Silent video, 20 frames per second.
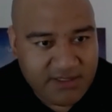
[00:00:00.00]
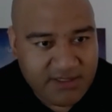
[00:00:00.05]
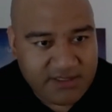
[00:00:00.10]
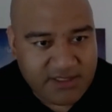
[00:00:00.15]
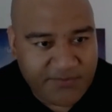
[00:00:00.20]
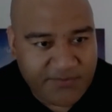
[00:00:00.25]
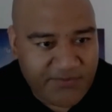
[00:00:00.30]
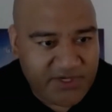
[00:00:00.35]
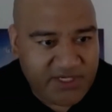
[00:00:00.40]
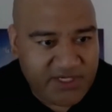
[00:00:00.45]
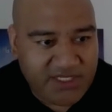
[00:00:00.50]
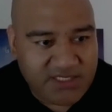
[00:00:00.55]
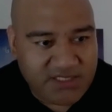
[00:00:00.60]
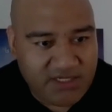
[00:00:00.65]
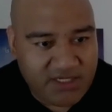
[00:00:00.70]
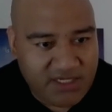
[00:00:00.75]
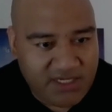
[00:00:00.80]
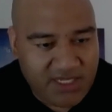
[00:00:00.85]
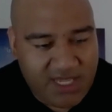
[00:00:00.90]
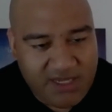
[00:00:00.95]
So you're finally there.
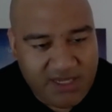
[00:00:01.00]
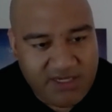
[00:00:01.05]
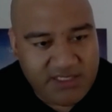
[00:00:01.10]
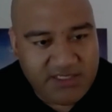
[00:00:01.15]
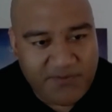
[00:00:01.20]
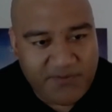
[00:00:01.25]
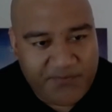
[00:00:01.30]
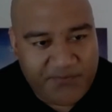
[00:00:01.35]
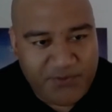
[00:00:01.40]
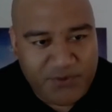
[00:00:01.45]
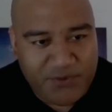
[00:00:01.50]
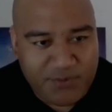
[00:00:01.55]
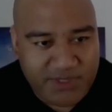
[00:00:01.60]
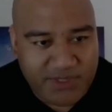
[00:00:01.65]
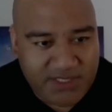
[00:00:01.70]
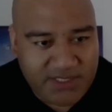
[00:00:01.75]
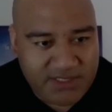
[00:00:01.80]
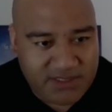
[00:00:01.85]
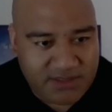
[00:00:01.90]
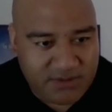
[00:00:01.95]
So how does it feel,
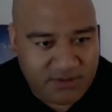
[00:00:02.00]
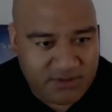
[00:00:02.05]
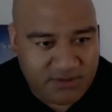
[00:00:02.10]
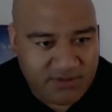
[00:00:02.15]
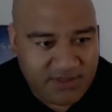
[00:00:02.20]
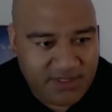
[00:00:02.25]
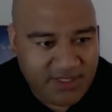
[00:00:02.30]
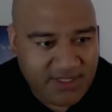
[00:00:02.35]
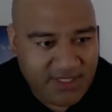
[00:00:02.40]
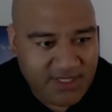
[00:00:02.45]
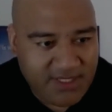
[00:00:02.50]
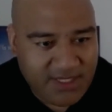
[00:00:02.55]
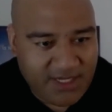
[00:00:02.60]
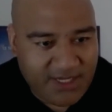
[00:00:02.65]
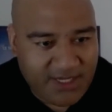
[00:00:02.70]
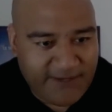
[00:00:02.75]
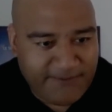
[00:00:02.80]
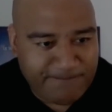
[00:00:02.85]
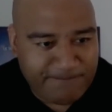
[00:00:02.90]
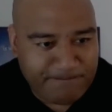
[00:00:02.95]
man, to,
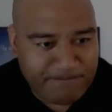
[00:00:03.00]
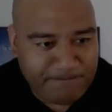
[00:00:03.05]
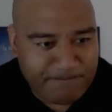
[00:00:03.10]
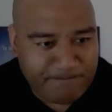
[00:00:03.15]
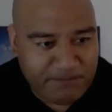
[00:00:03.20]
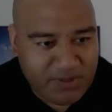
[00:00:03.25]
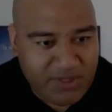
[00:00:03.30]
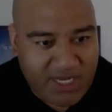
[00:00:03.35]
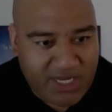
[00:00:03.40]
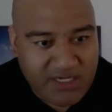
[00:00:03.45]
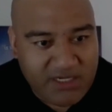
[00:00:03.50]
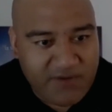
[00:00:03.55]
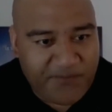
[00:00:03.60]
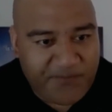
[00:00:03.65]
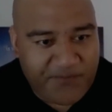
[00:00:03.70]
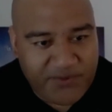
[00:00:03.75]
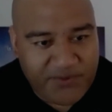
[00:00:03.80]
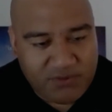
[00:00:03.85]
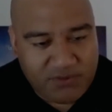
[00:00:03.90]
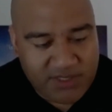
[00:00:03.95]
how did
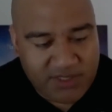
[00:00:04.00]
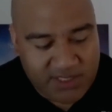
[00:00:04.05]
it feel?